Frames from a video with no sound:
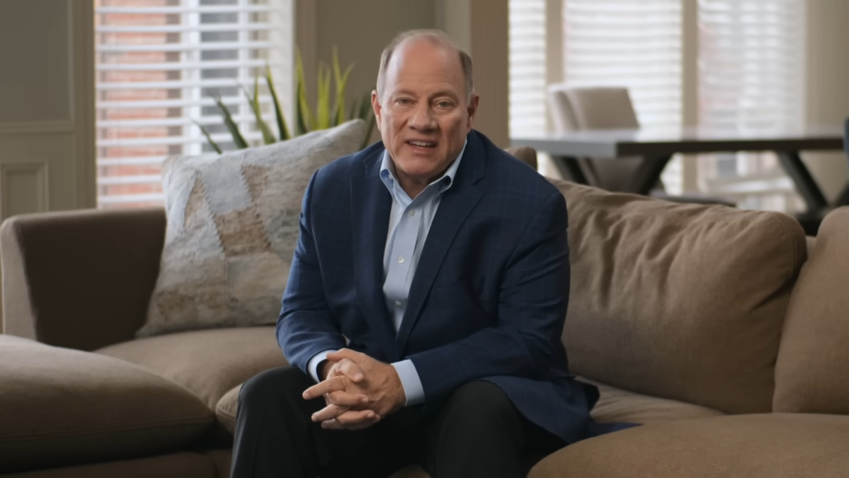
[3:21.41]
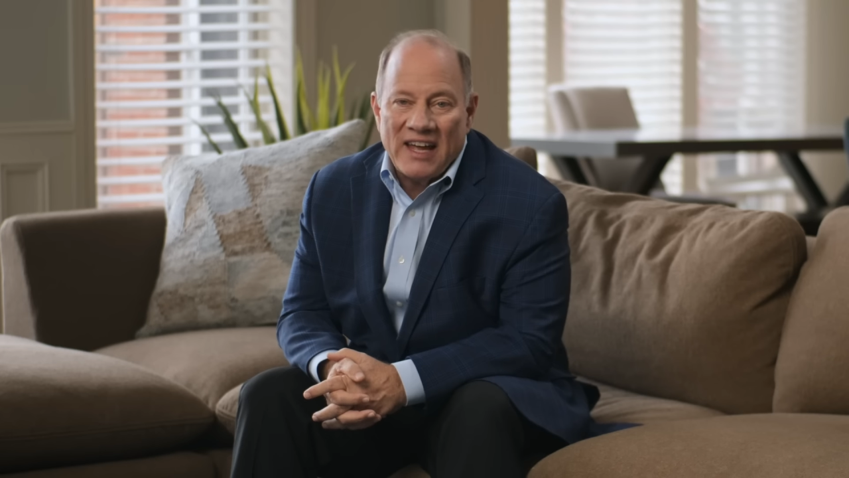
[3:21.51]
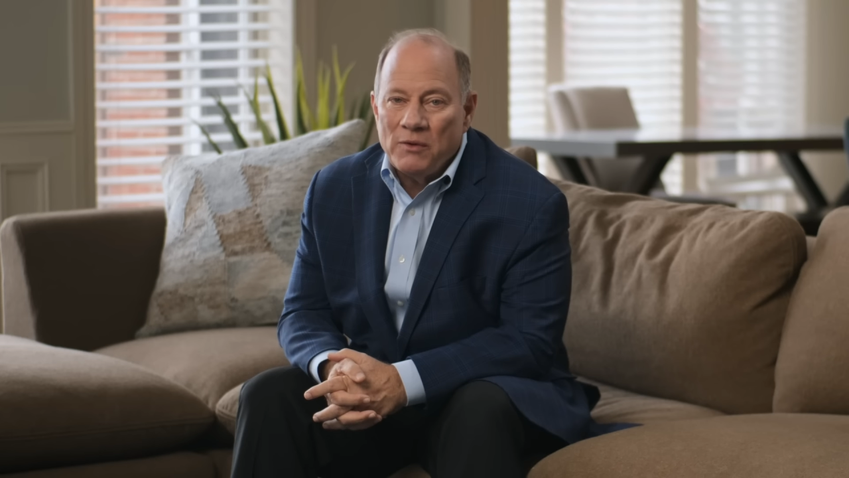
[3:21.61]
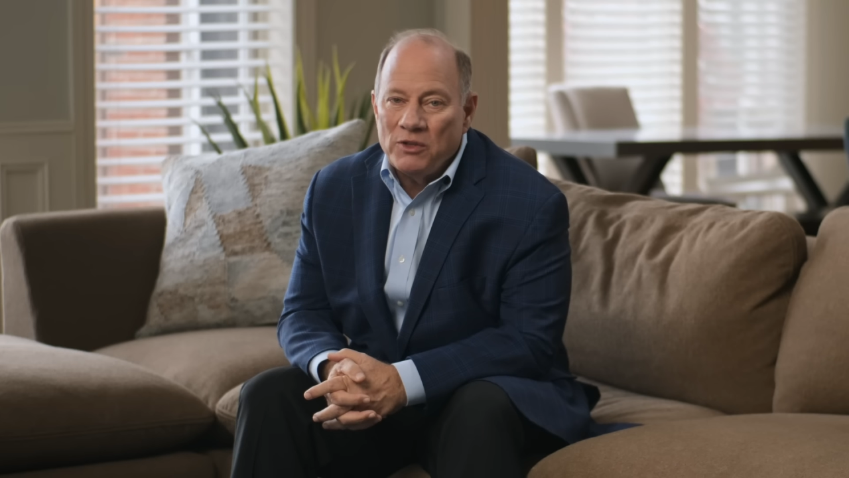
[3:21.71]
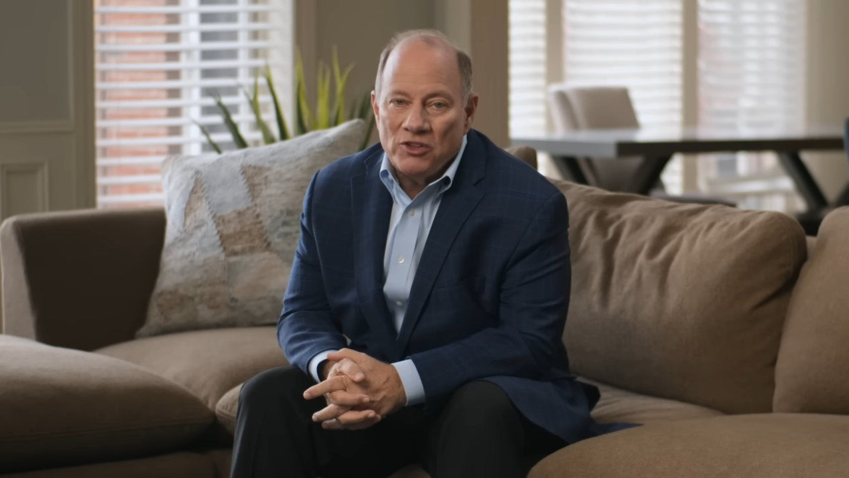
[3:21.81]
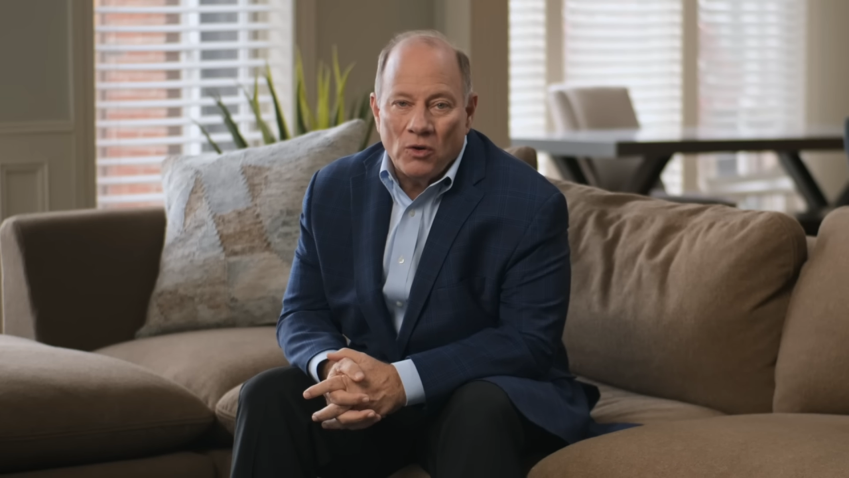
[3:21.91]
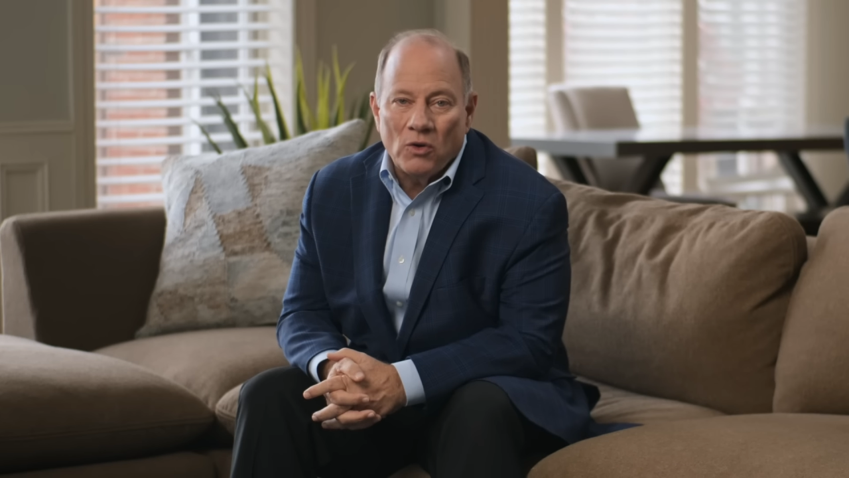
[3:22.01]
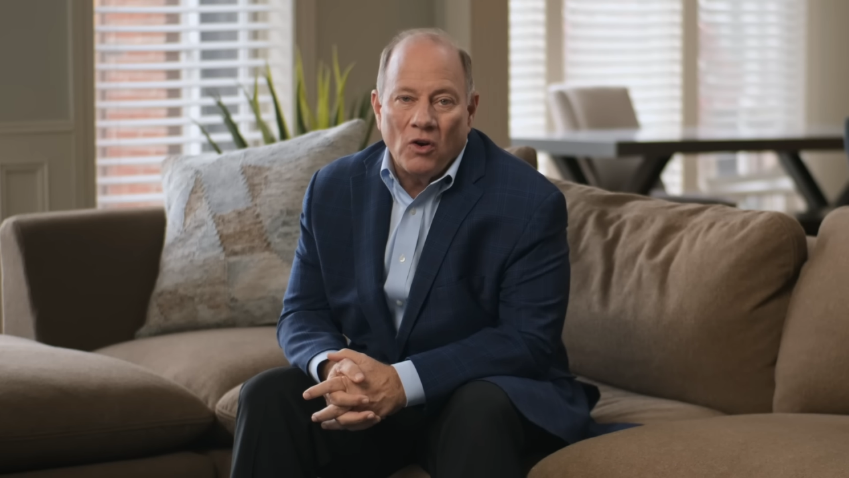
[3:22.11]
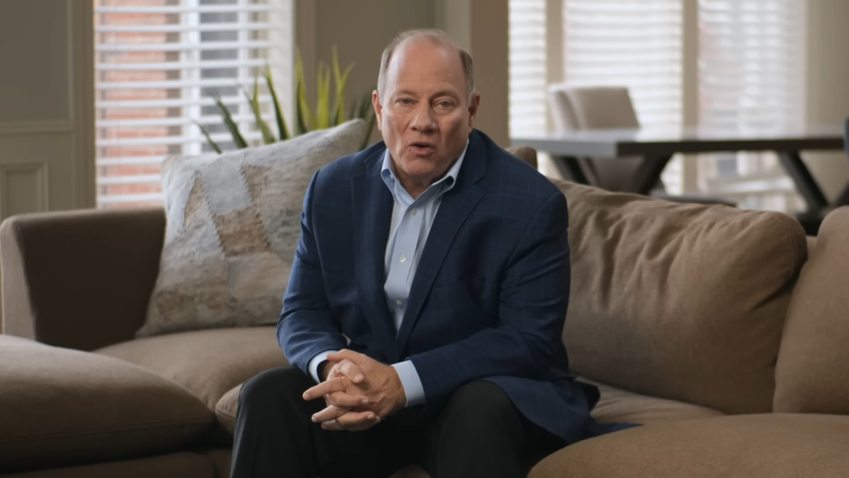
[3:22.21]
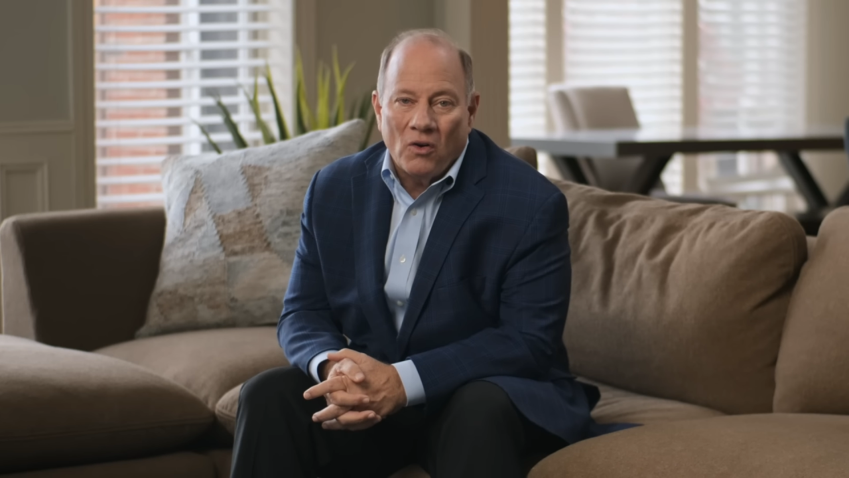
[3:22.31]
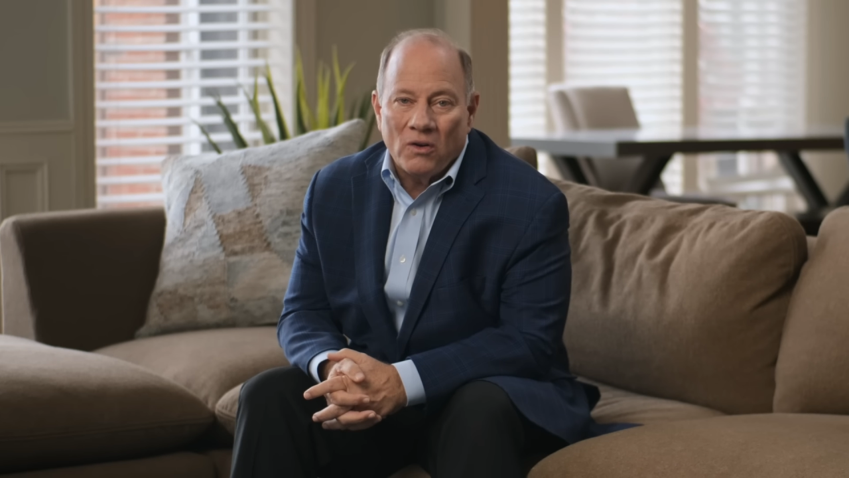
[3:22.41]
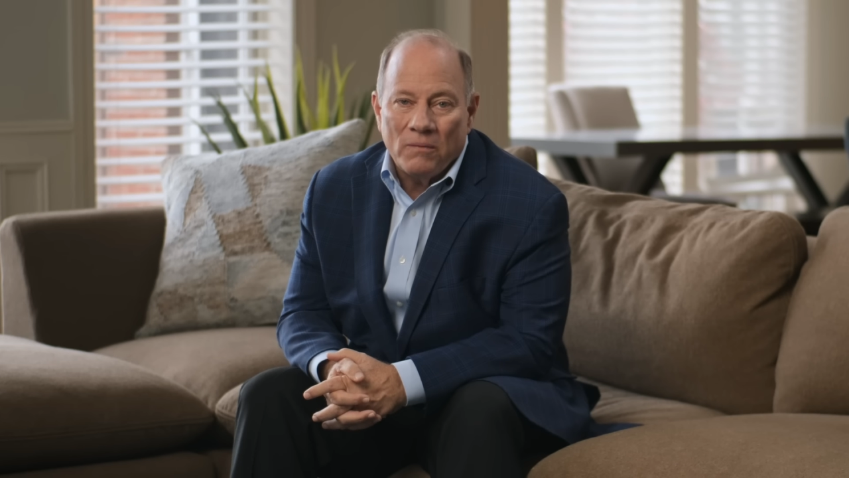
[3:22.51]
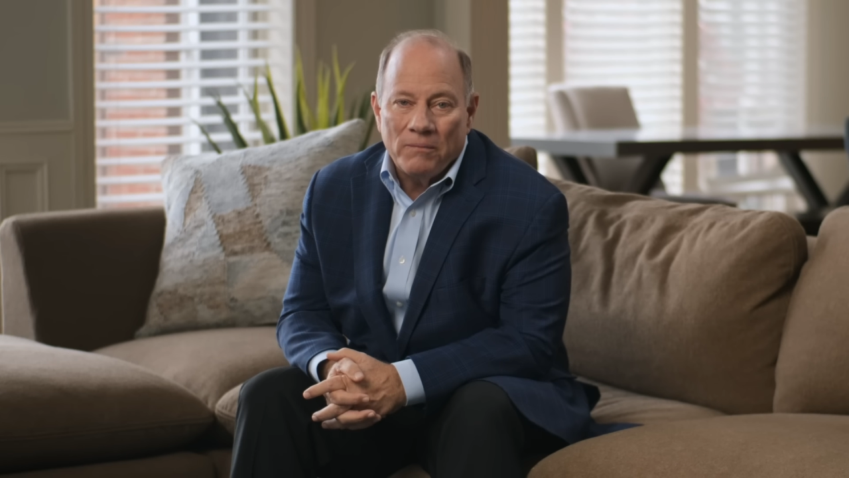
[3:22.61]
day with no goal